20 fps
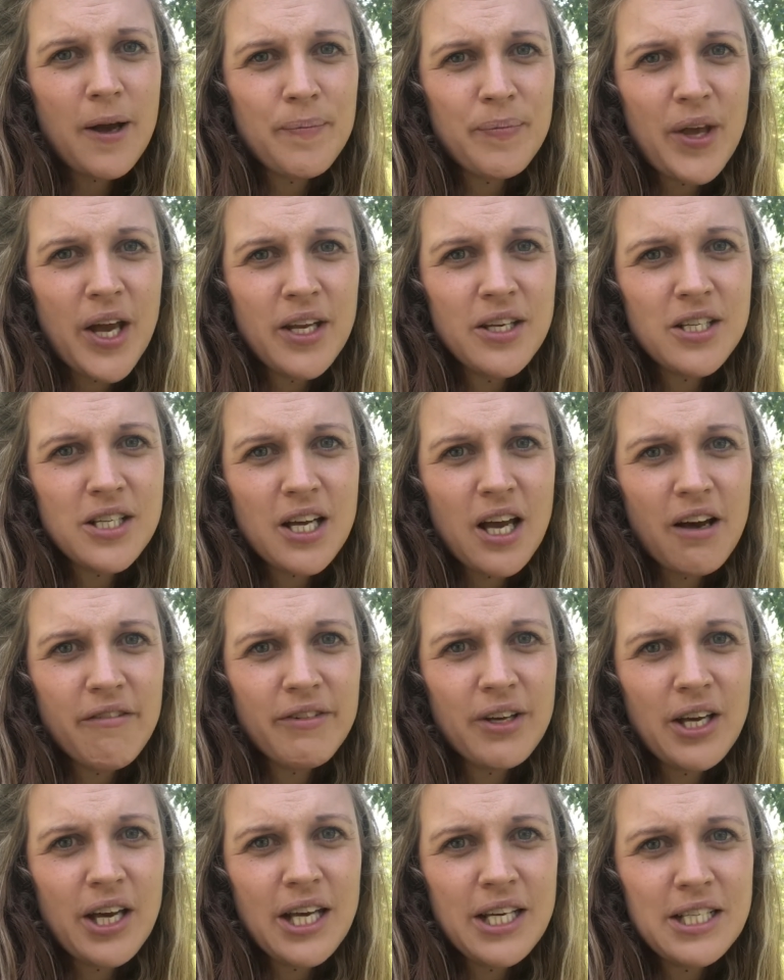under
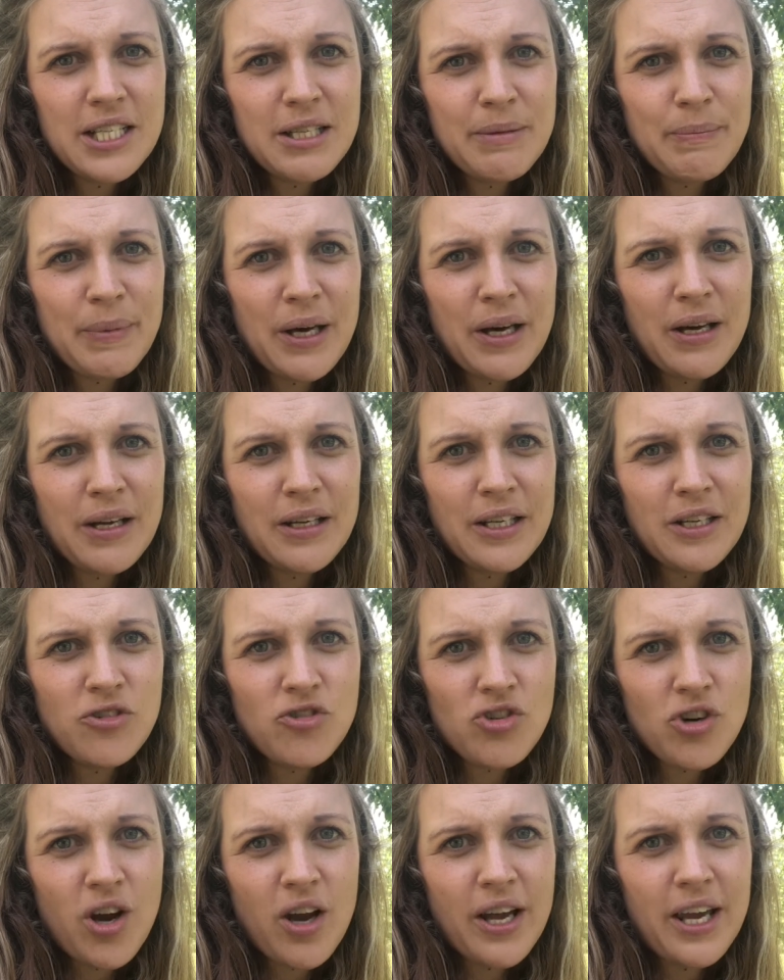cover, under the barn, and
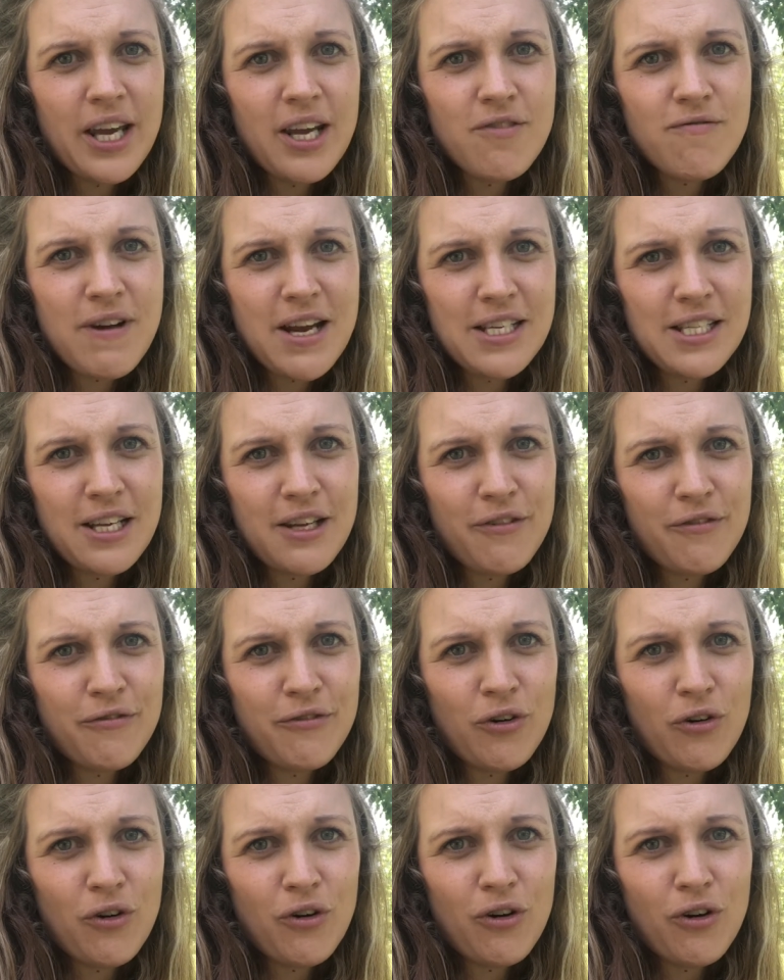drying, ready
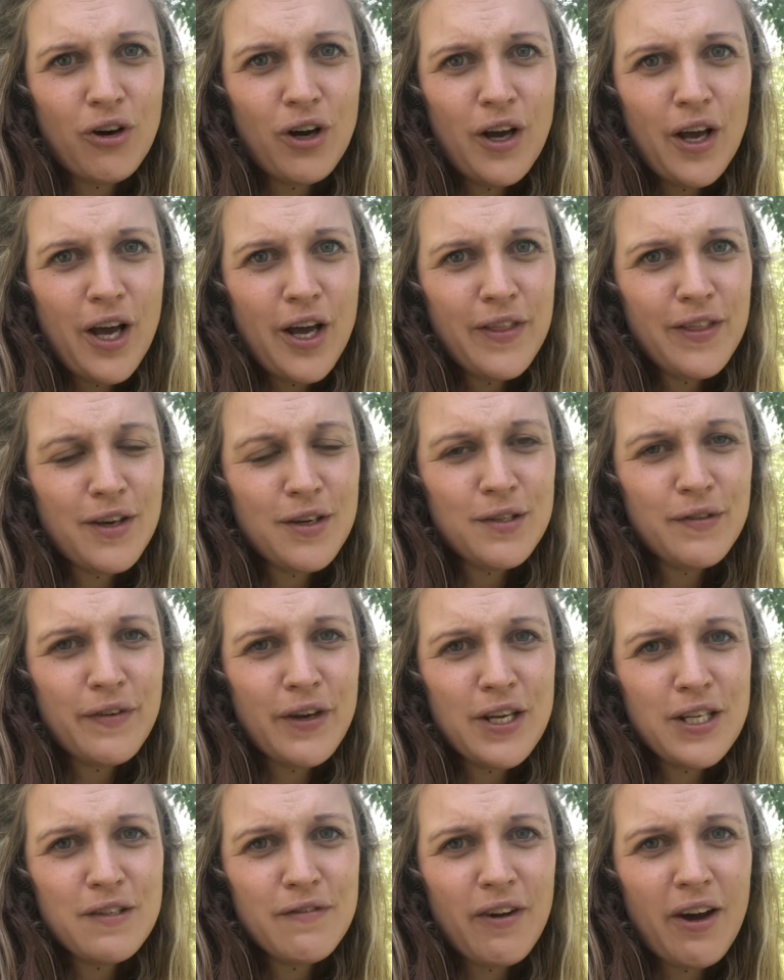for those
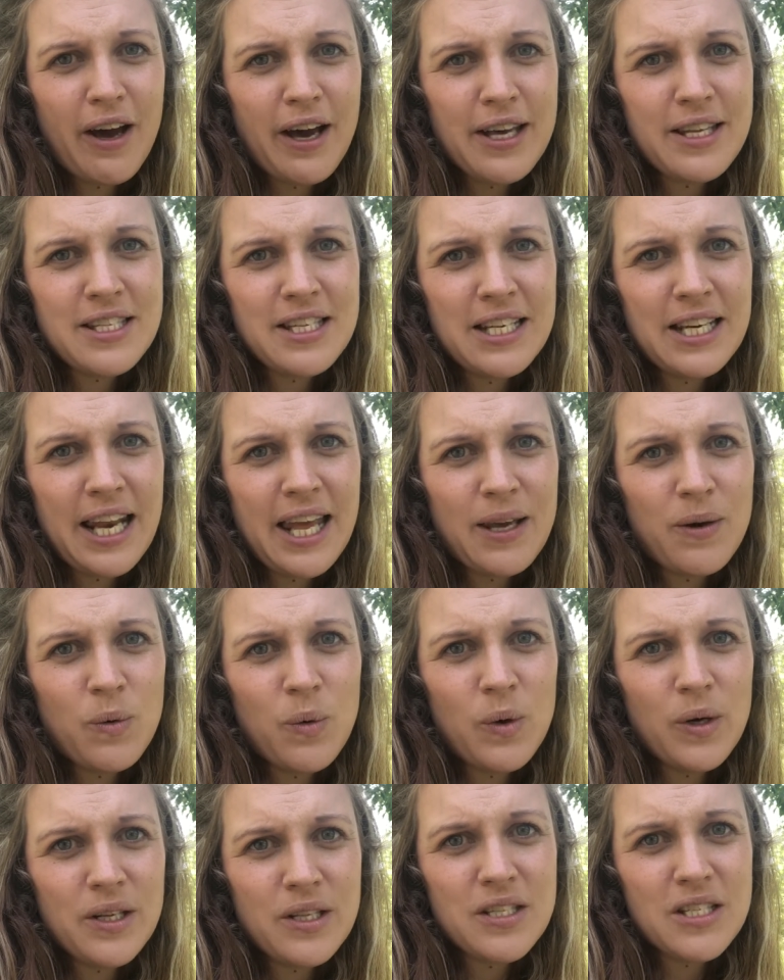first fires in late
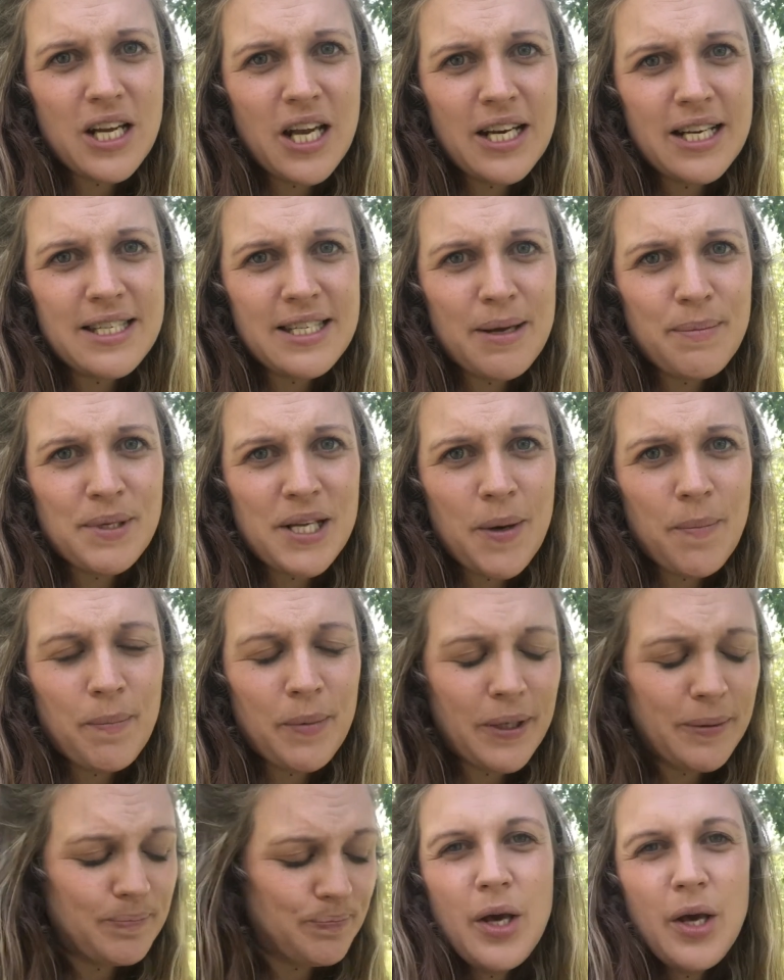August, early September.